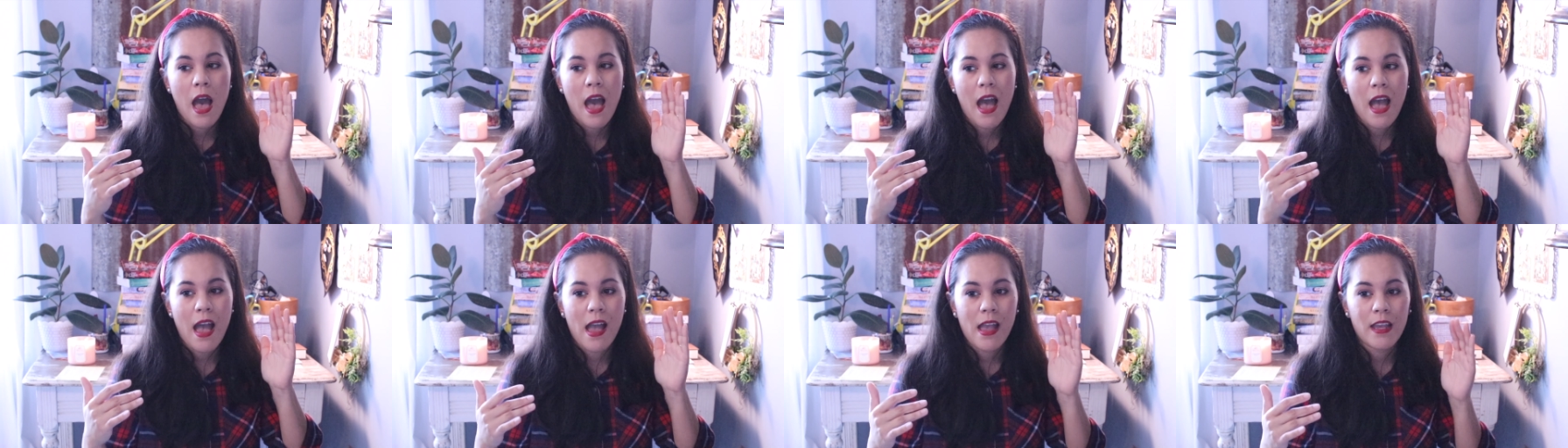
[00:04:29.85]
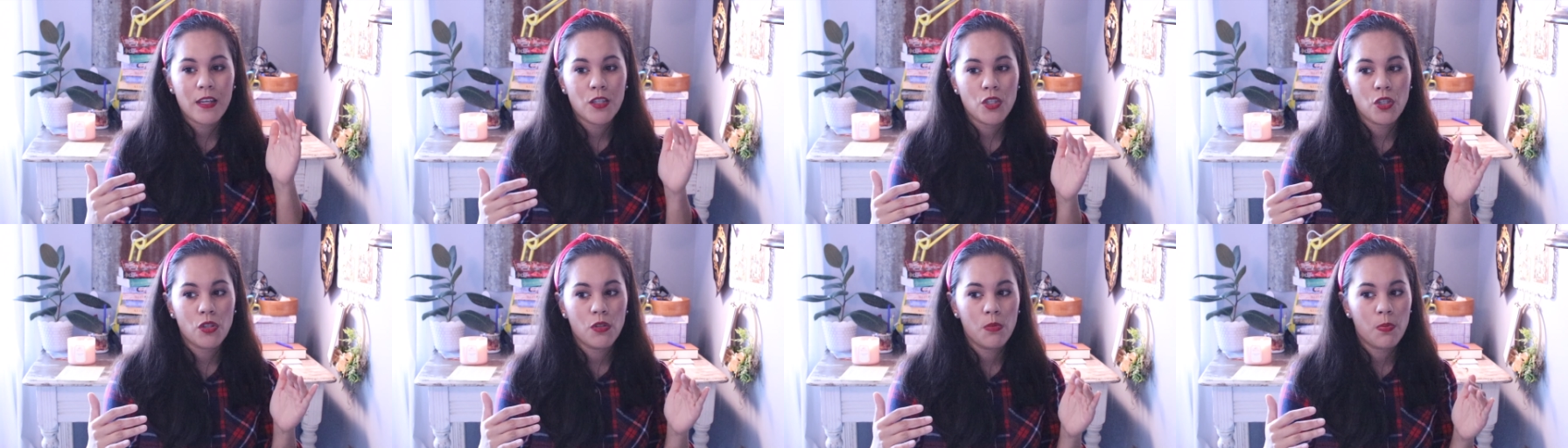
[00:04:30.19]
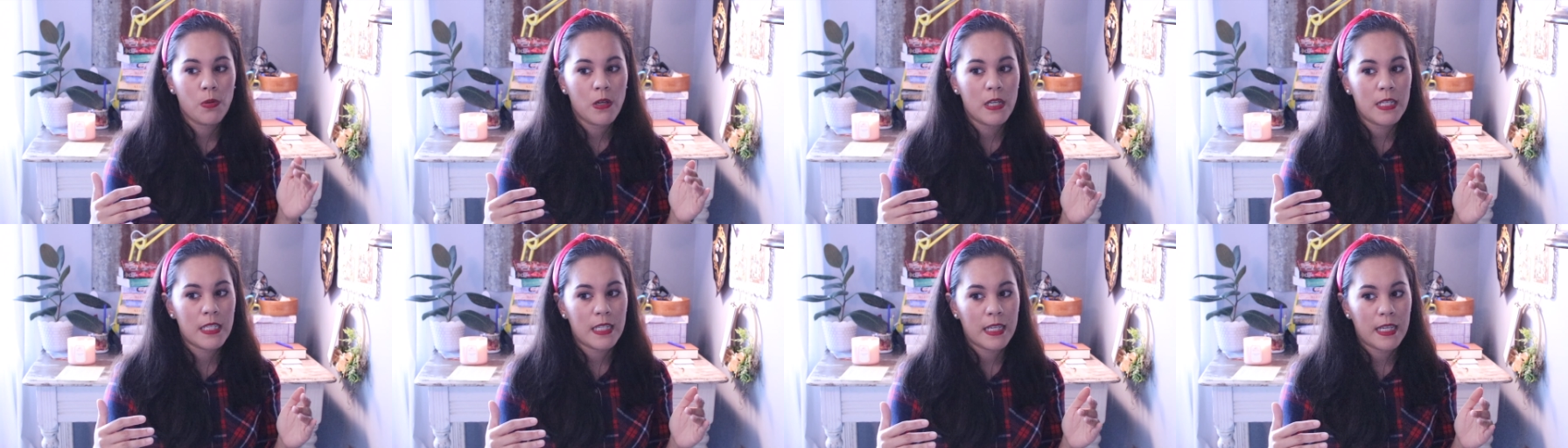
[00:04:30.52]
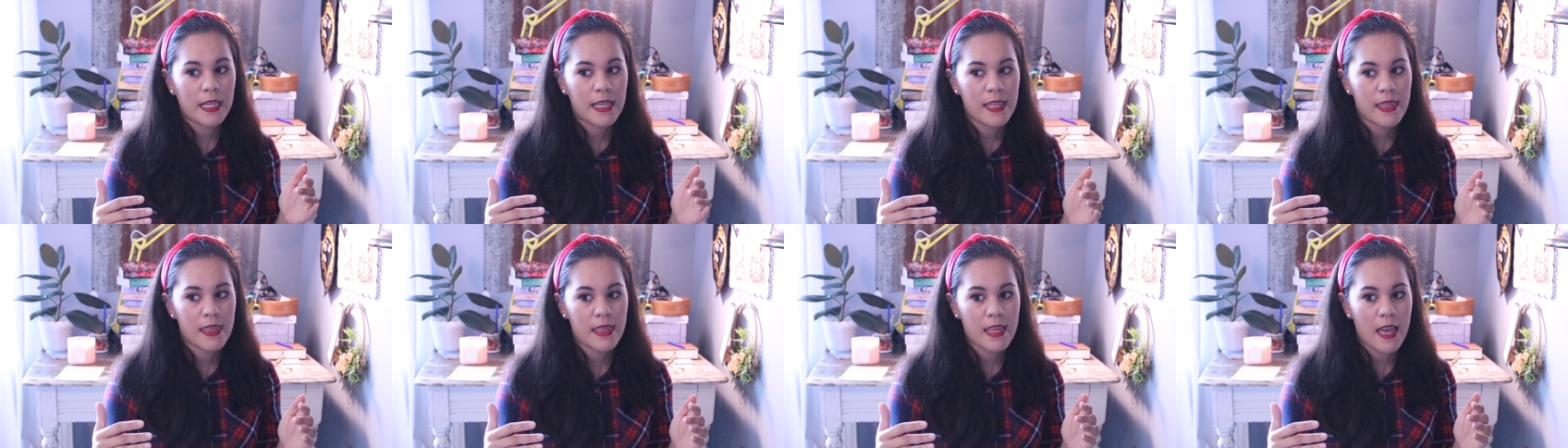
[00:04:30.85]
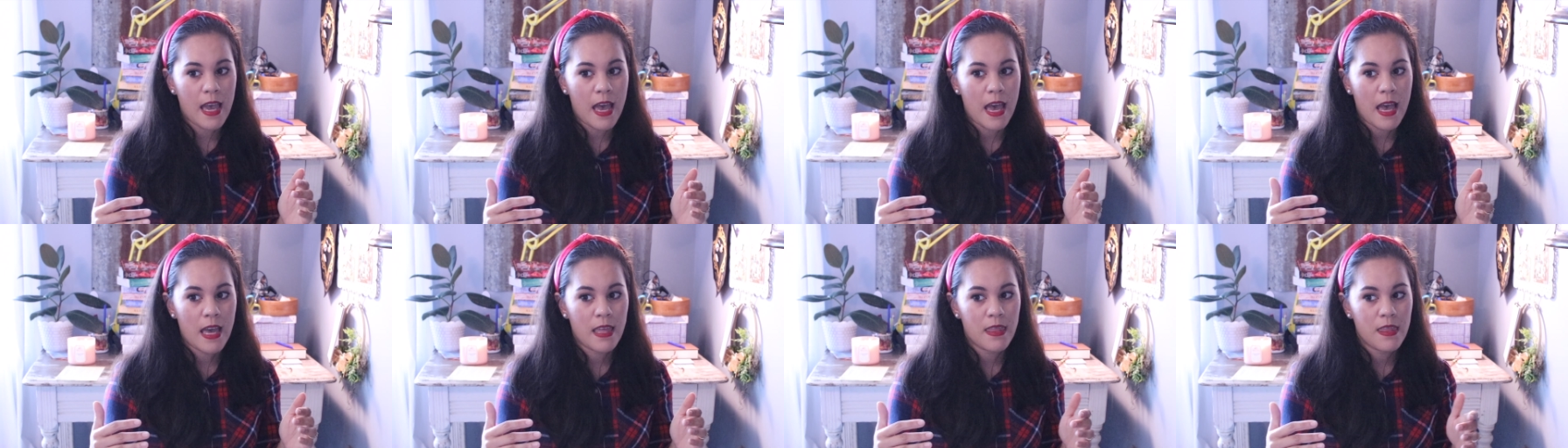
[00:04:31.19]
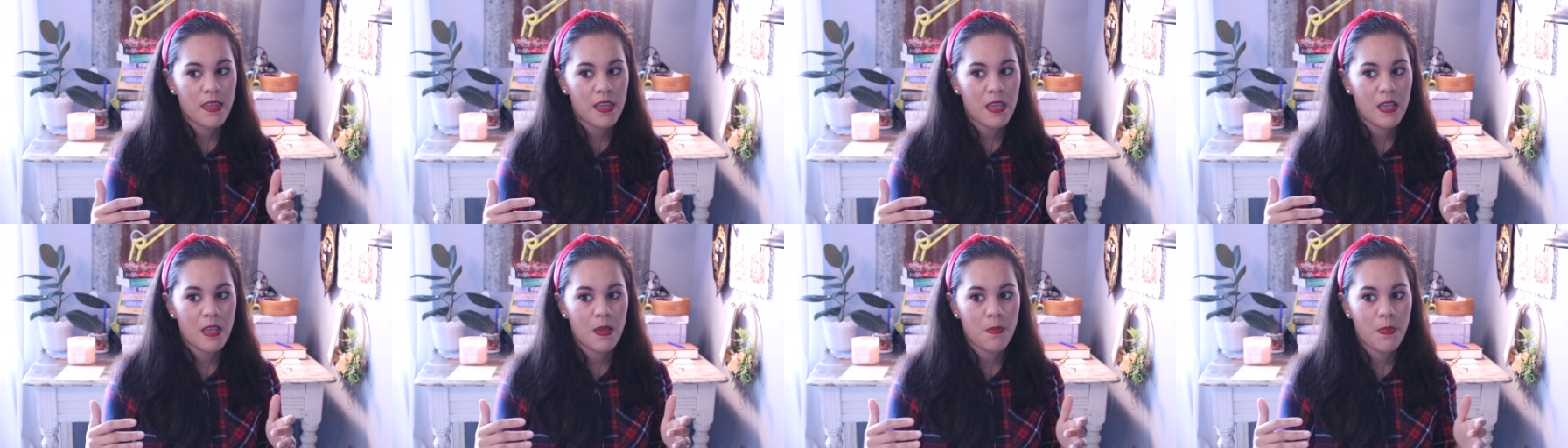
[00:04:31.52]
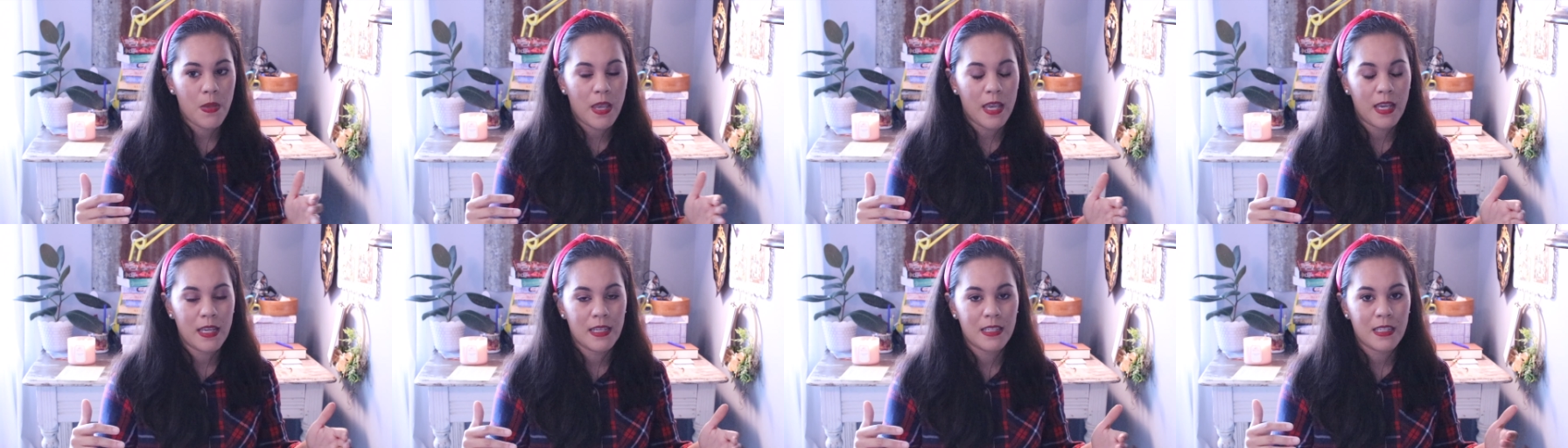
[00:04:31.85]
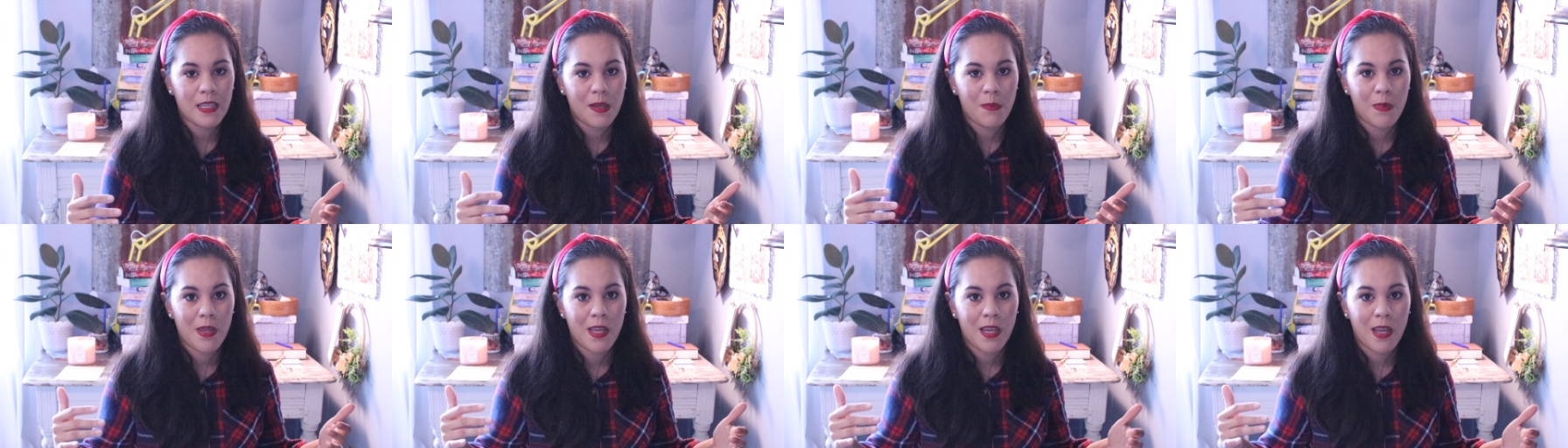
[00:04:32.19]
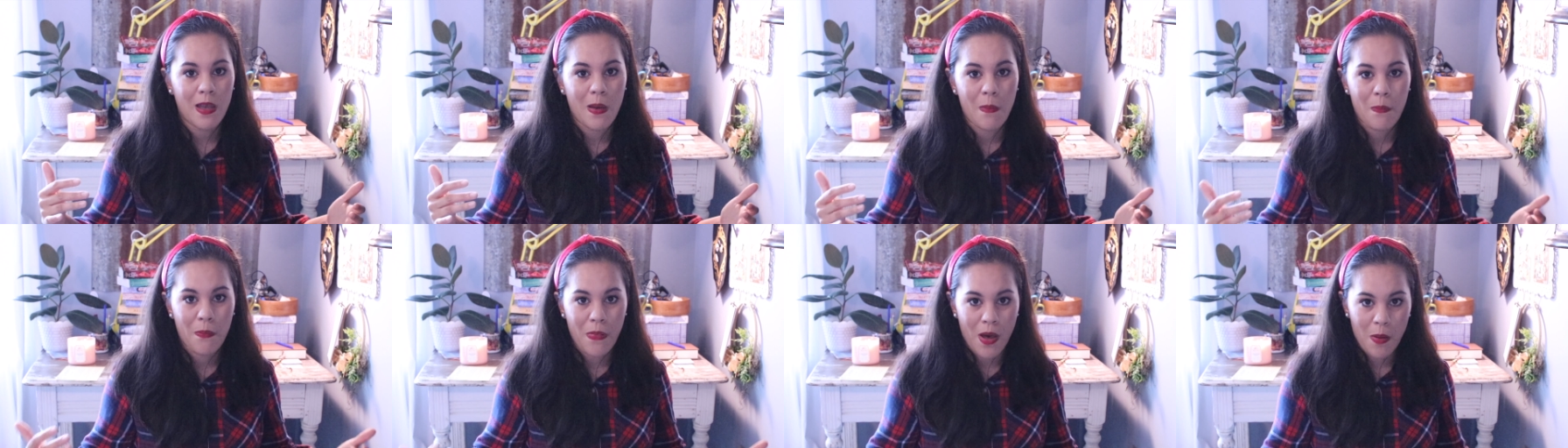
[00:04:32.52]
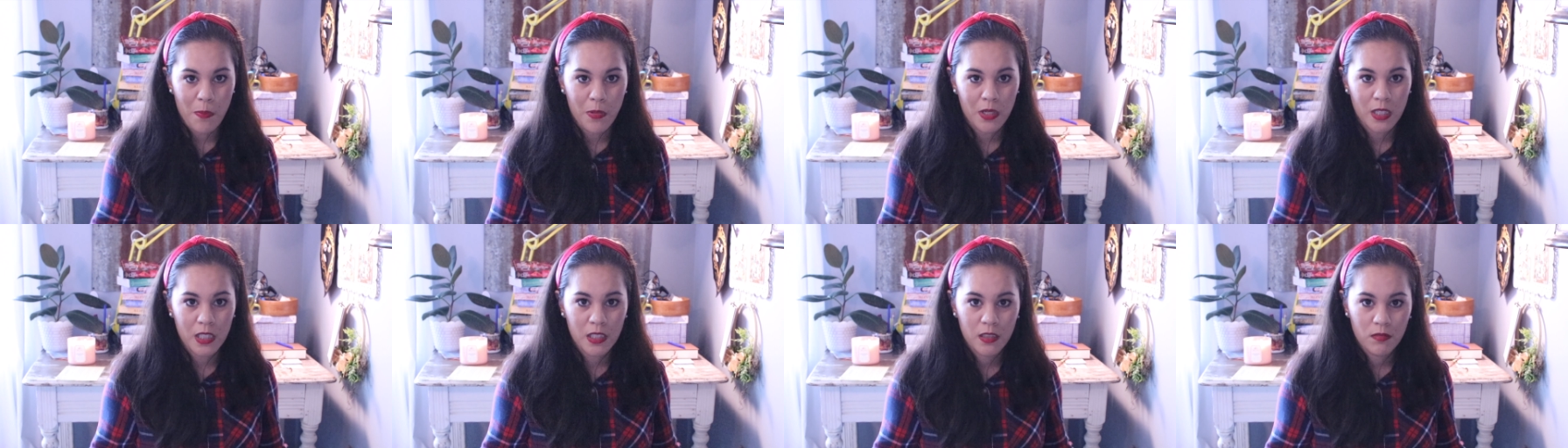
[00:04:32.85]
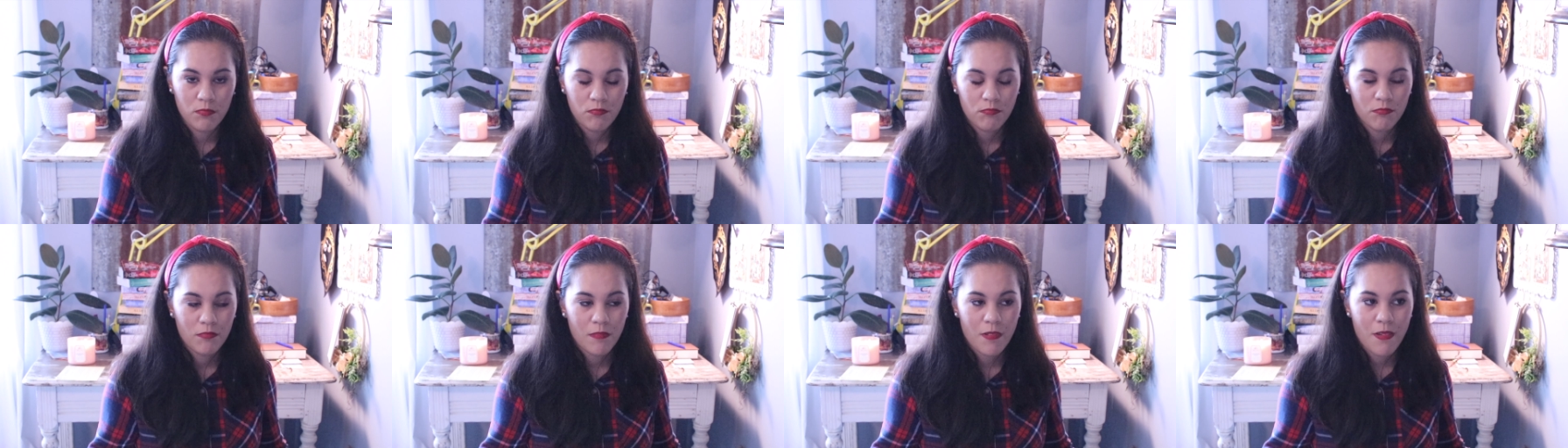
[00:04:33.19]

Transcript: I do predict that the pandemic bubble